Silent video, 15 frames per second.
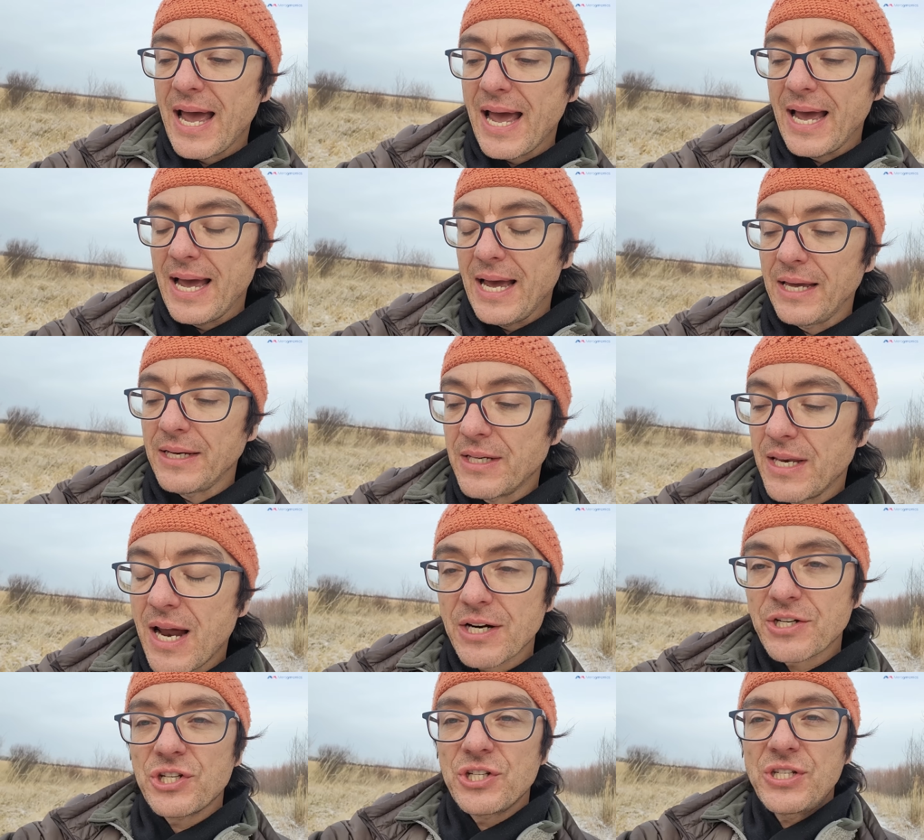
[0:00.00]
and
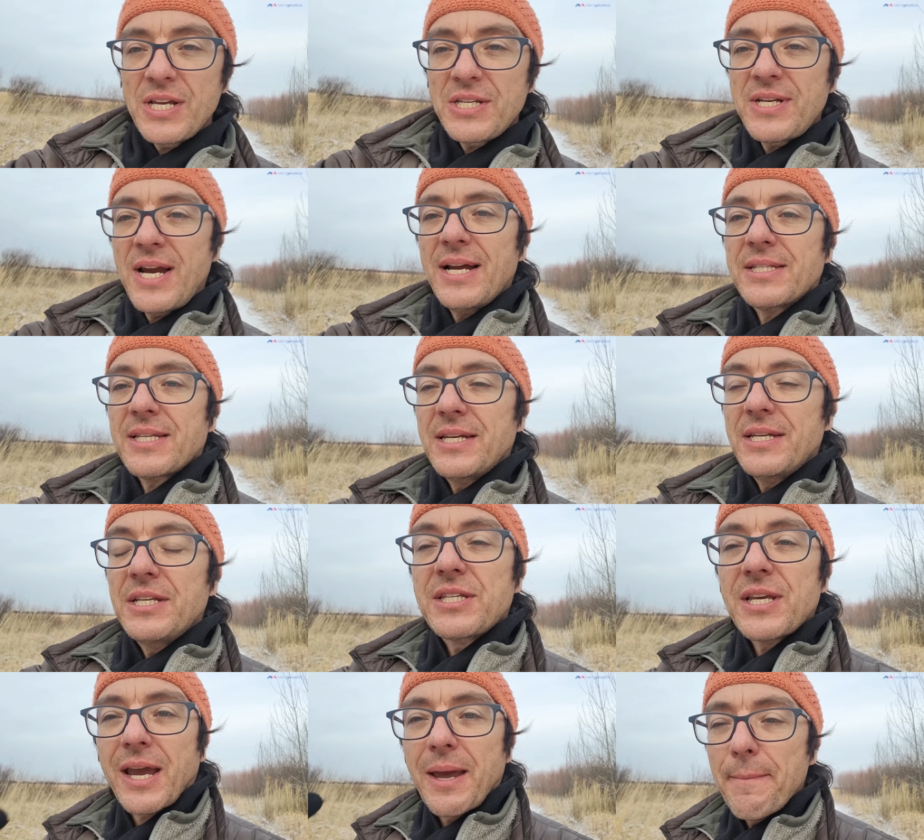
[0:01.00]
large intestines. And
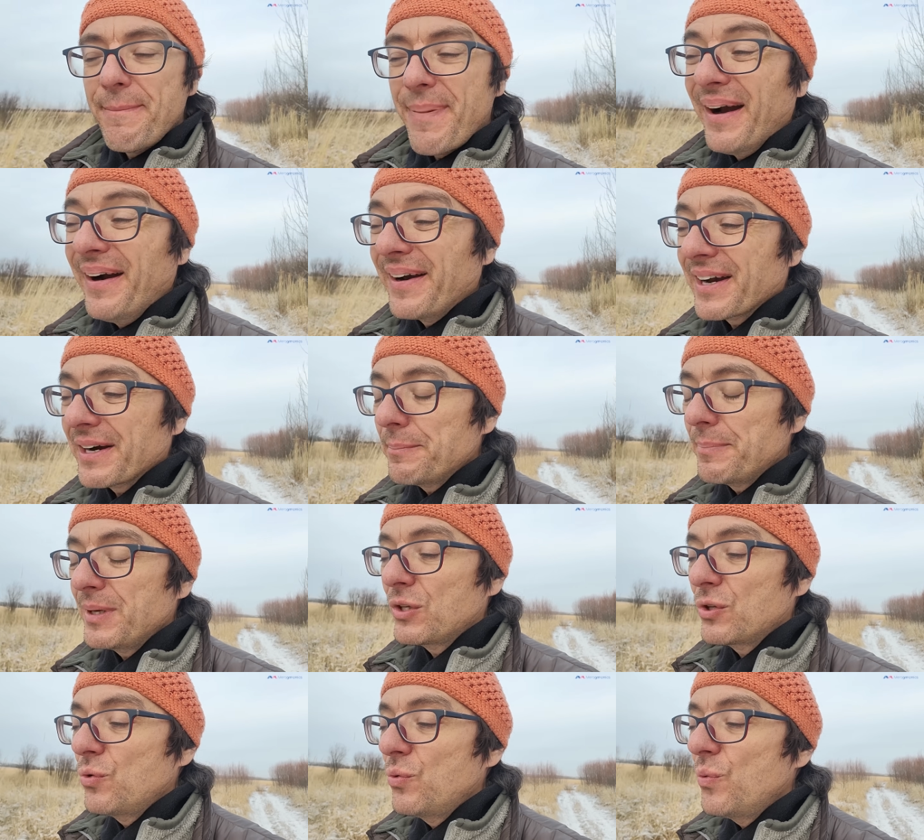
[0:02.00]
it's like a barrier
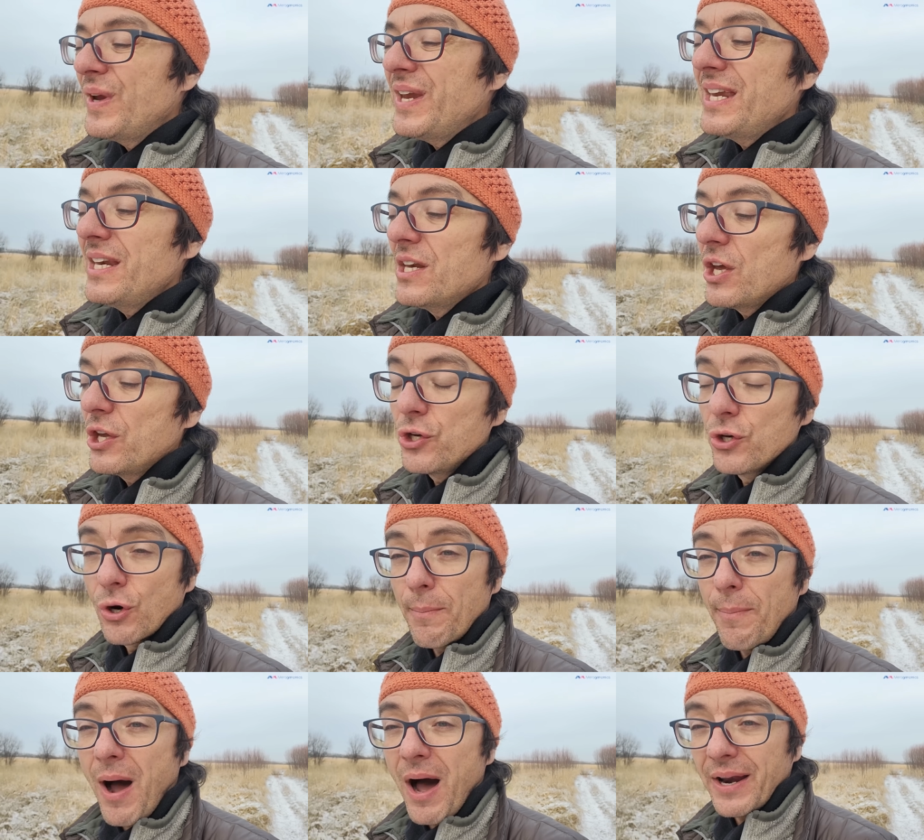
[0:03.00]
between
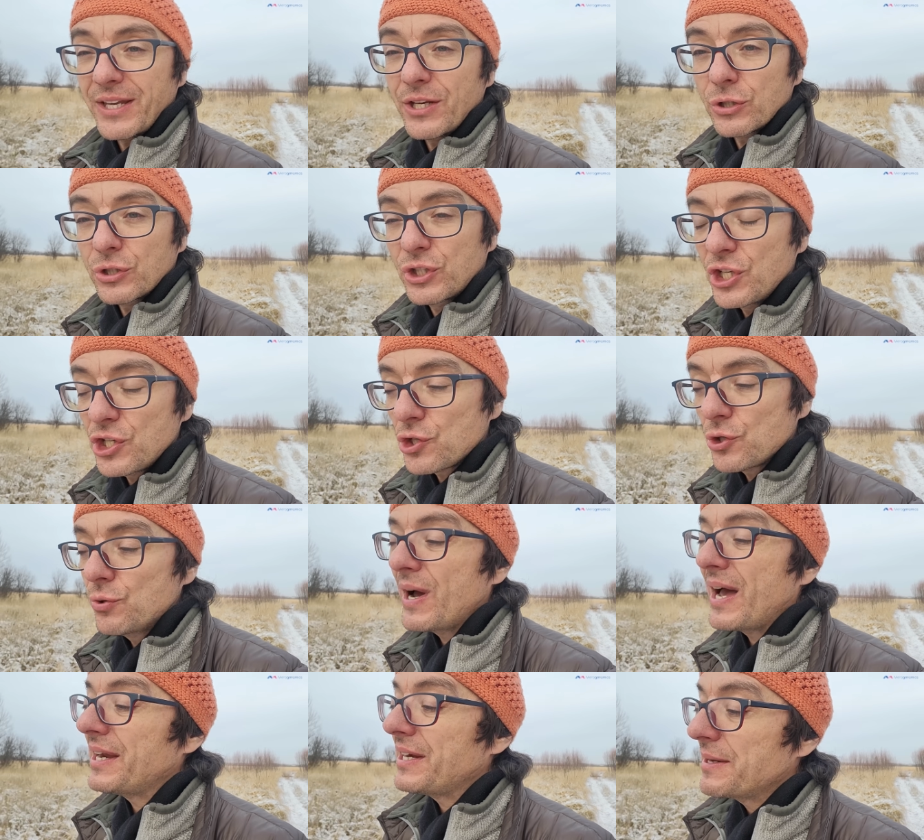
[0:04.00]
your body, your tissue,
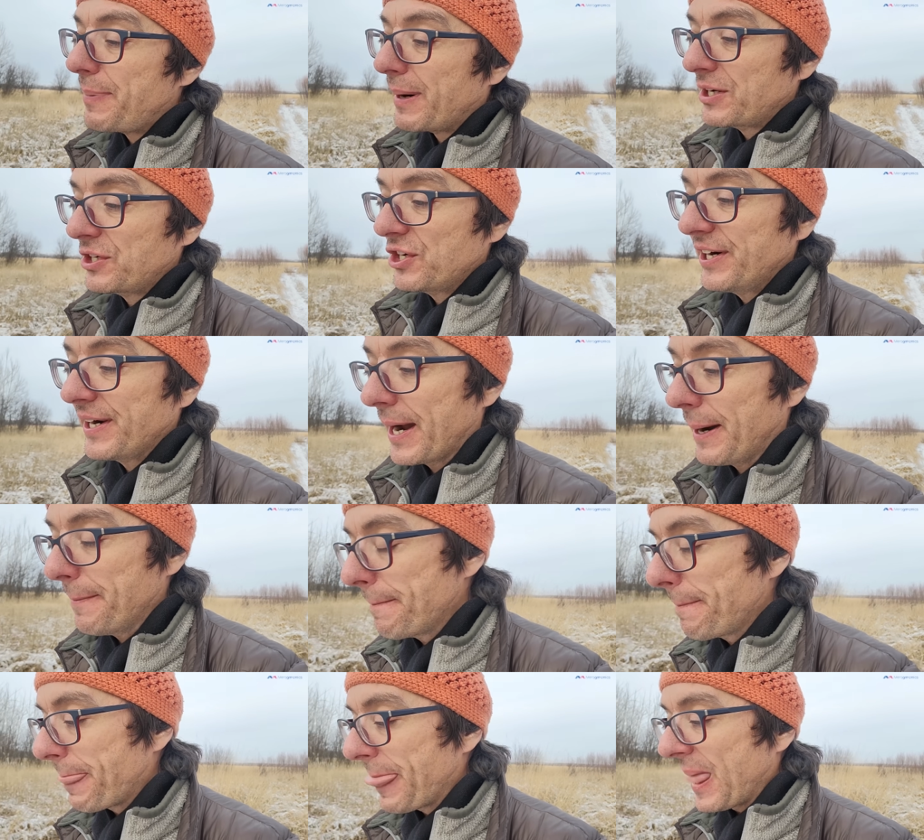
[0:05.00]
and the bacteria.
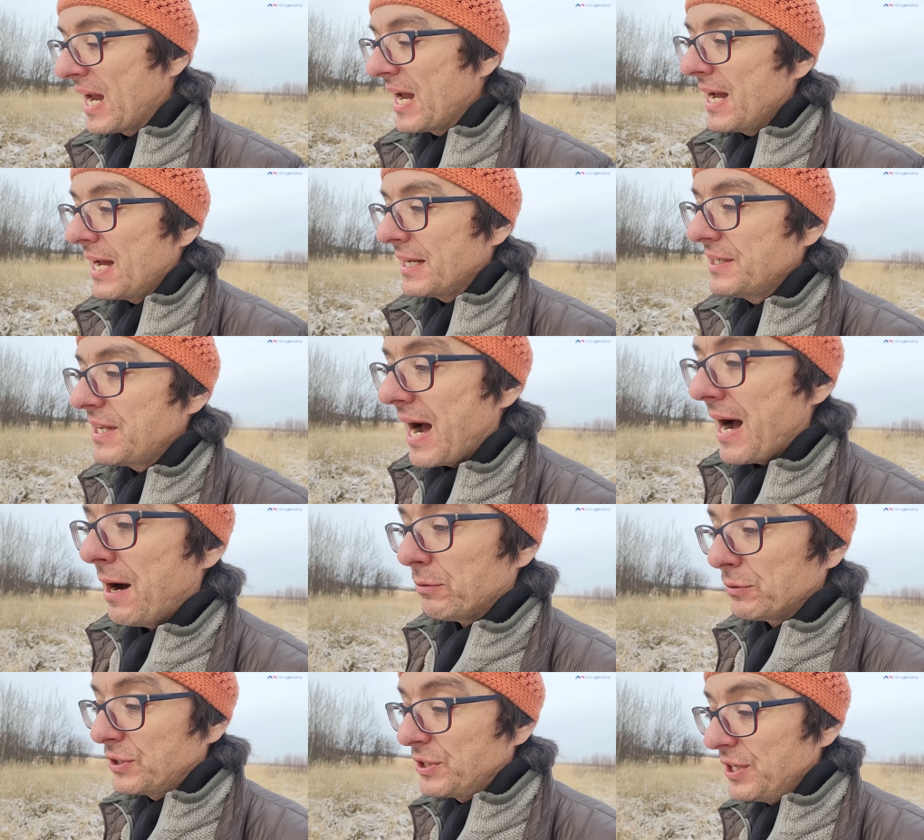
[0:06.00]

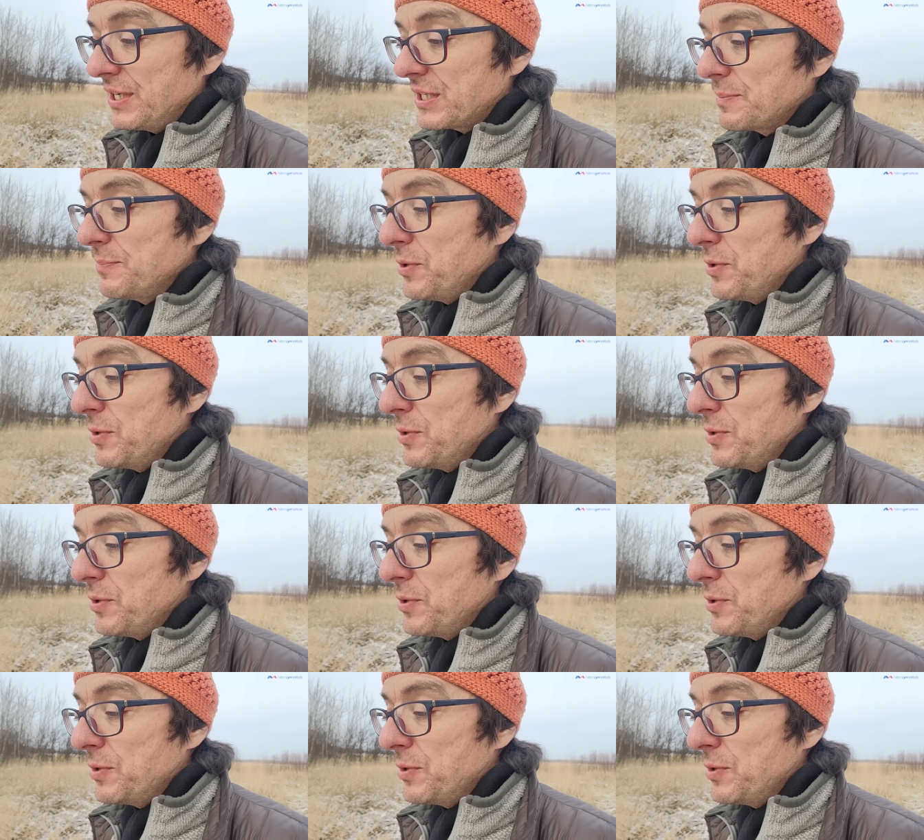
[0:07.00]
Now, this